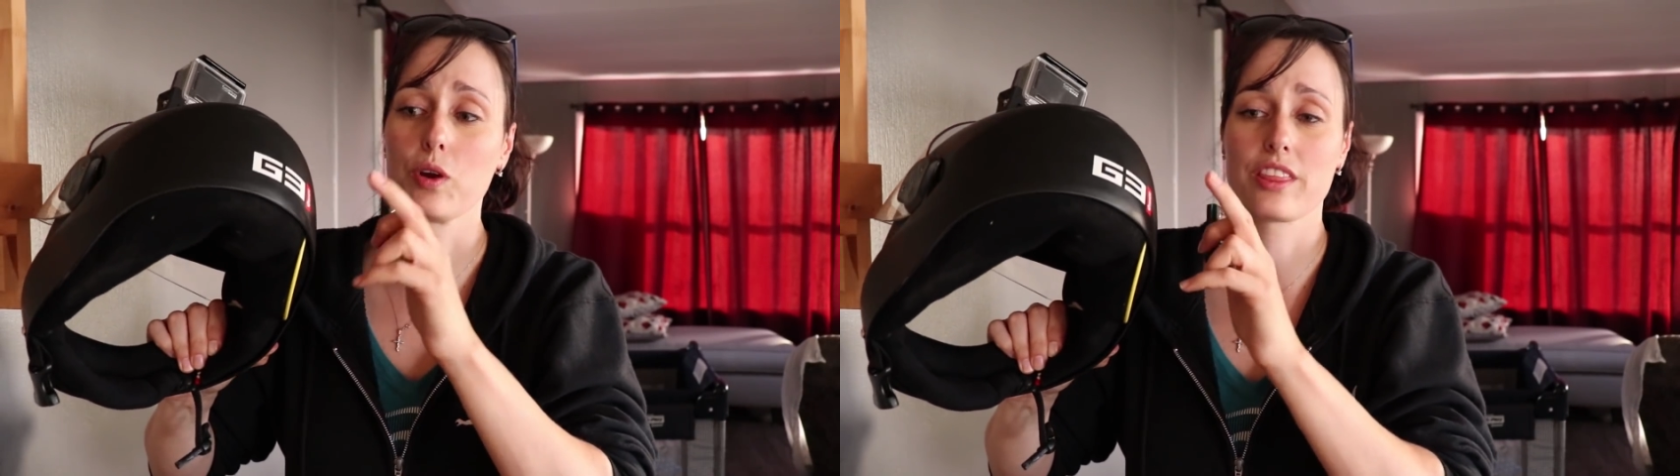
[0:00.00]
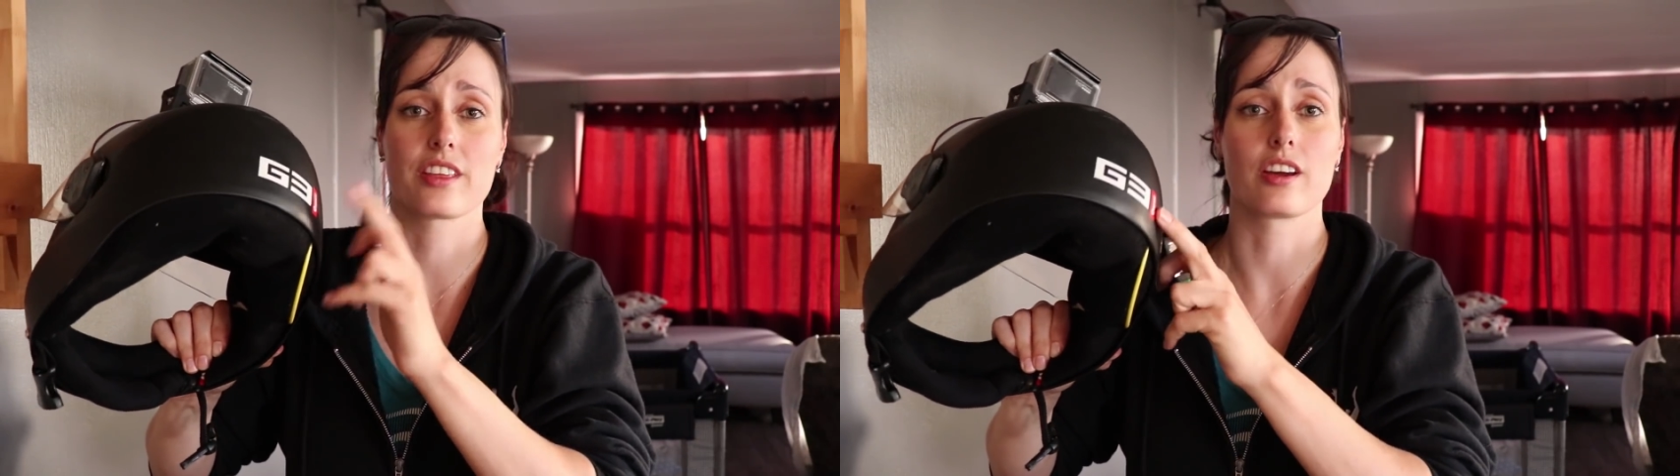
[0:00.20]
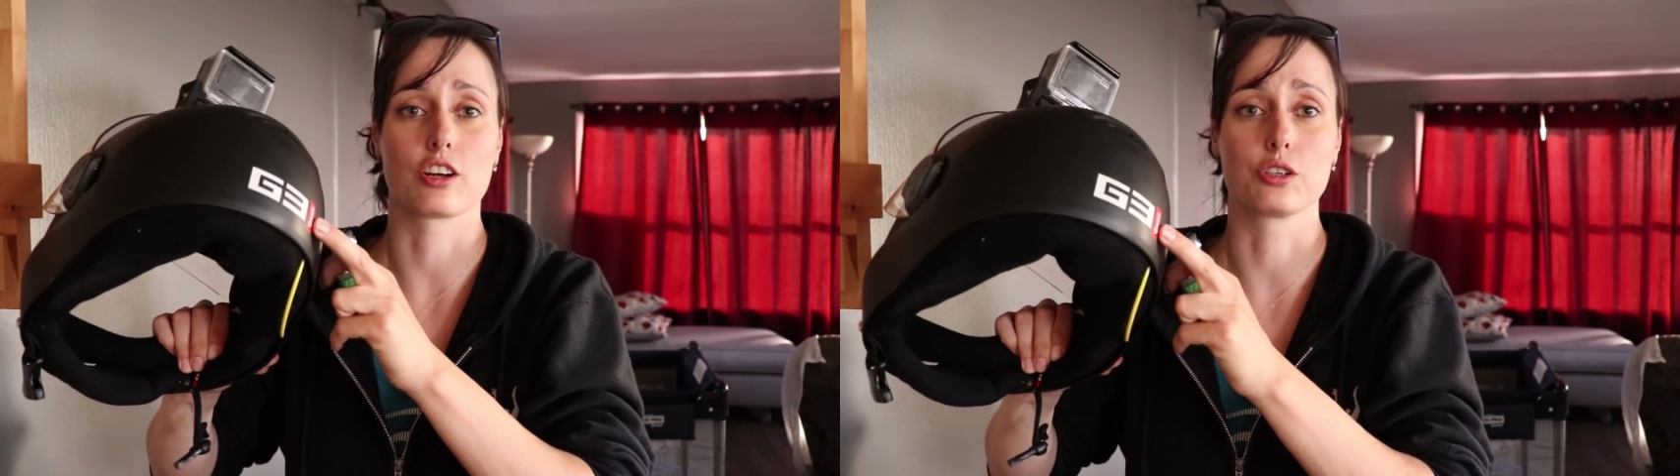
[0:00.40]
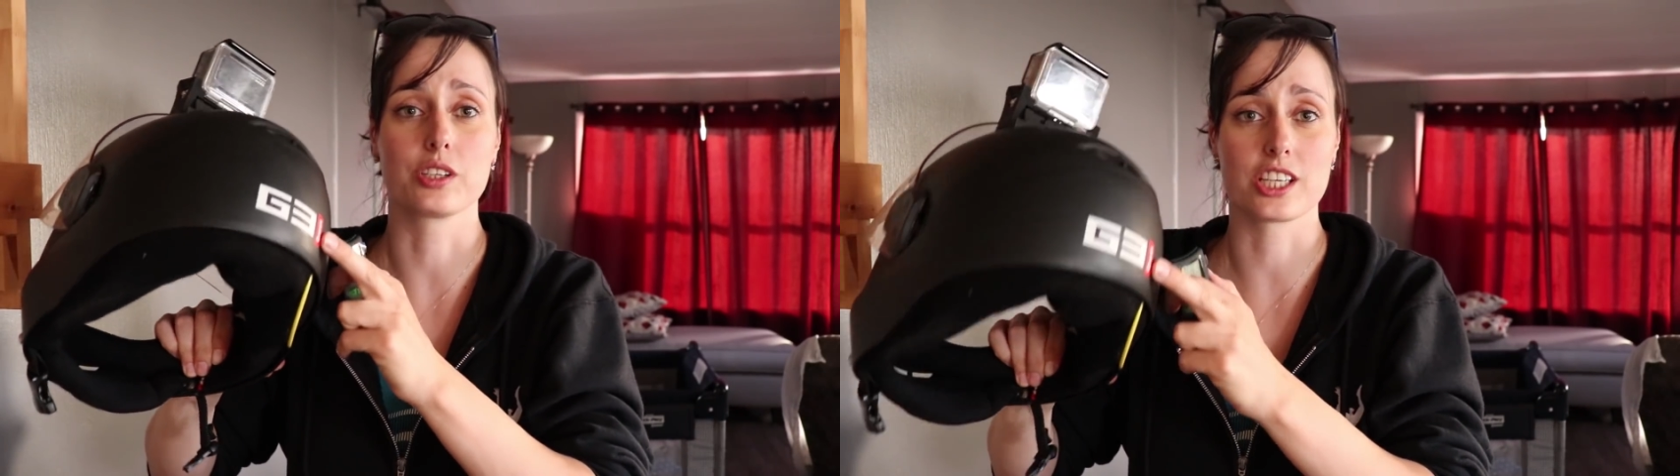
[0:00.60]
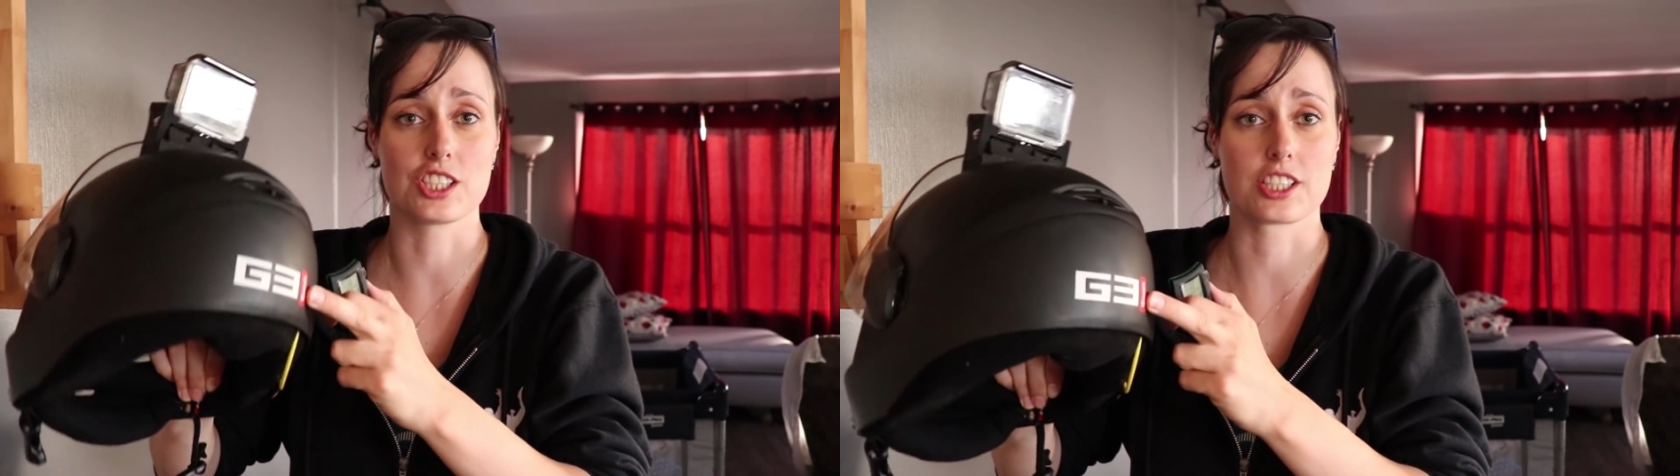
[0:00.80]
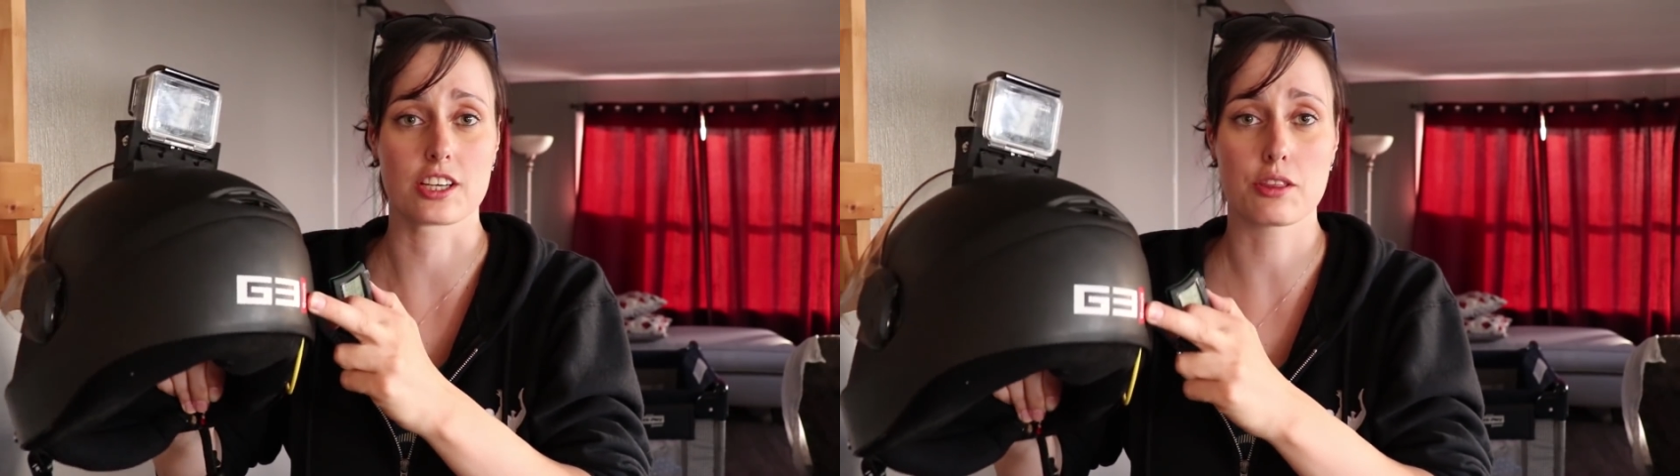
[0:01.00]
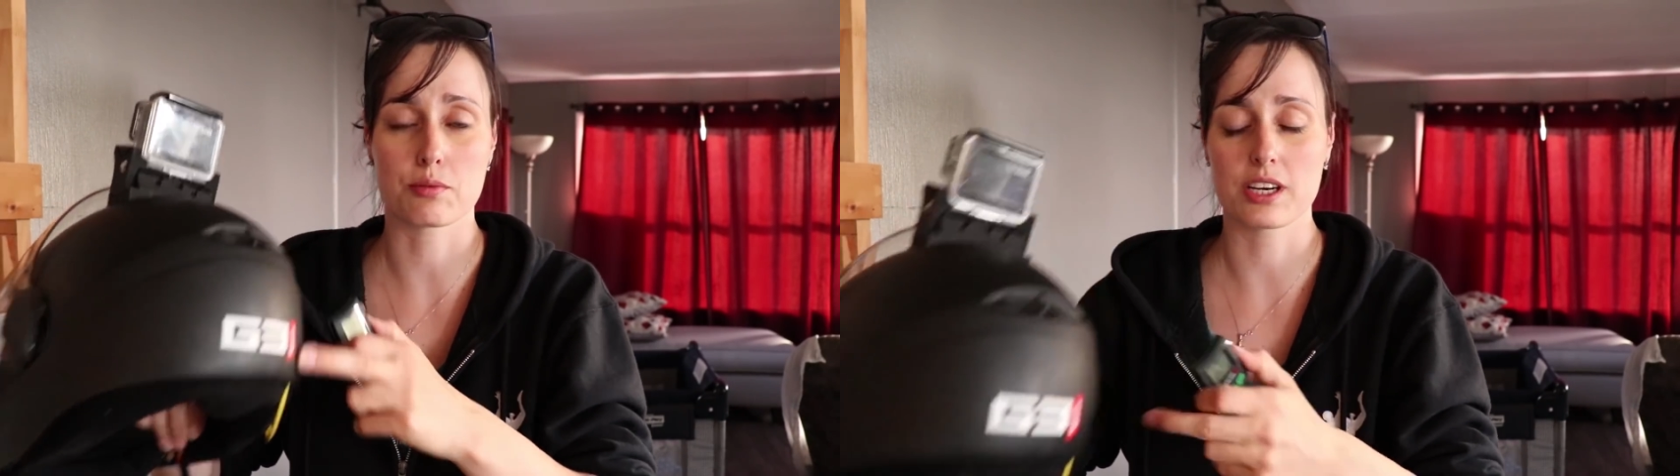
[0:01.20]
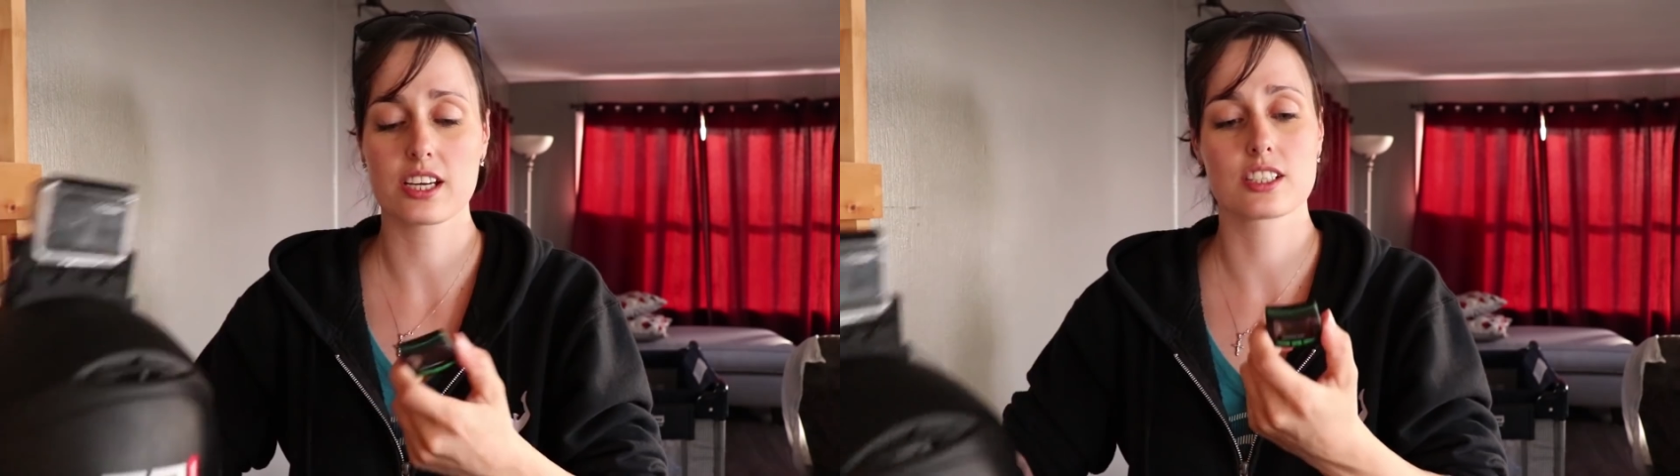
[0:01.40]
with a Cookie
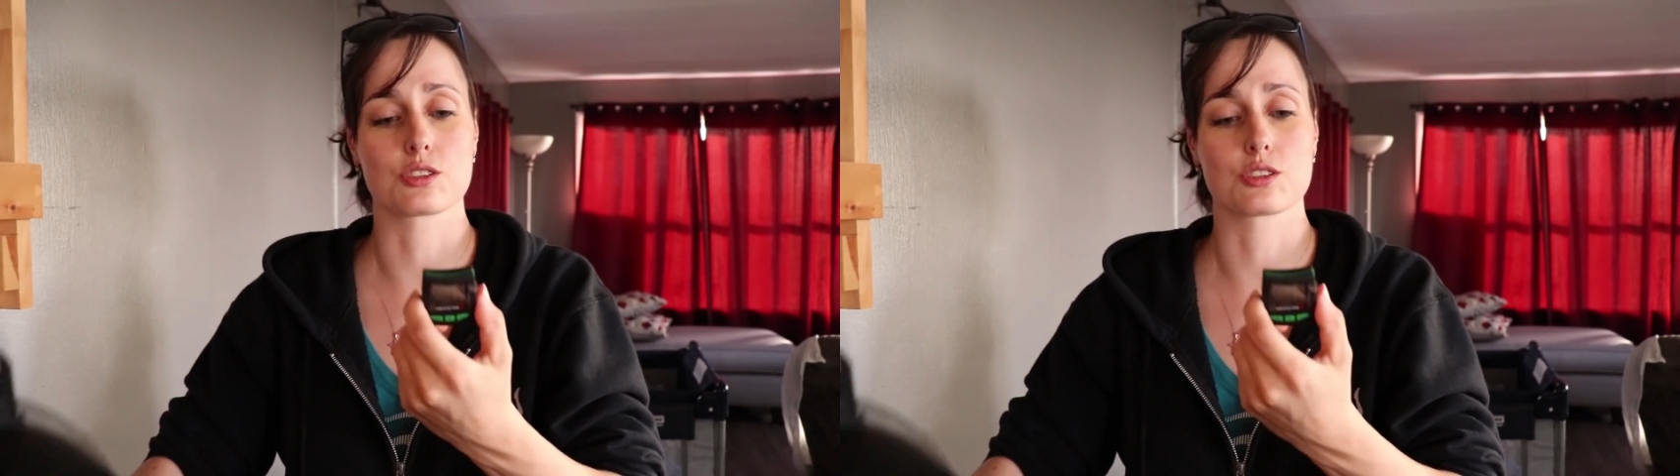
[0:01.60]
G3,